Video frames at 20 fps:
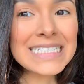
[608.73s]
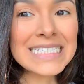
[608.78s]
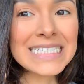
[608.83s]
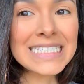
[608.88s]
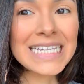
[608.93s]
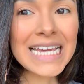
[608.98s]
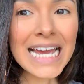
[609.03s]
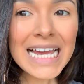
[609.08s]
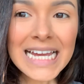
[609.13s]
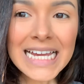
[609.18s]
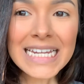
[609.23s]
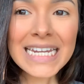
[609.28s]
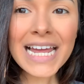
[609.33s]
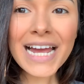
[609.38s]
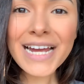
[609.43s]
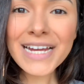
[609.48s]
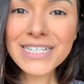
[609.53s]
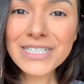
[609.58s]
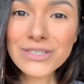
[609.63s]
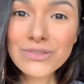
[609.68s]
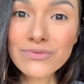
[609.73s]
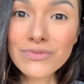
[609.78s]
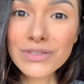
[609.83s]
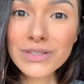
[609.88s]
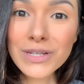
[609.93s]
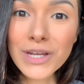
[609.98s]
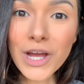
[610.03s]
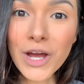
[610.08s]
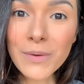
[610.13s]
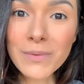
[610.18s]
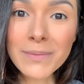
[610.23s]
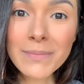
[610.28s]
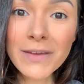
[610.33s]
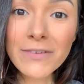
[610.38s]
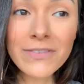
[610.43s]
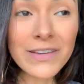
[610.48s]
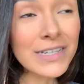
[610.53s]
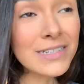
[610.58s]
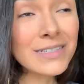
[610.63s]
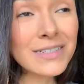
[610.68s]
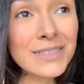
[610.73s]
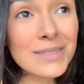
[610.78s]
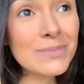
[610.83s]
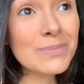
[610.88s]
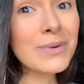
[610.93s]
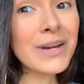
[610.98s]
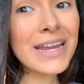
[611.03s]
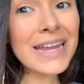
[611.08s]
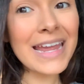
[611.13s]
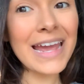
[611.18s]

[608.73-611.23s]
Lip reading: Yeah, now I just really hope that my face doesn't break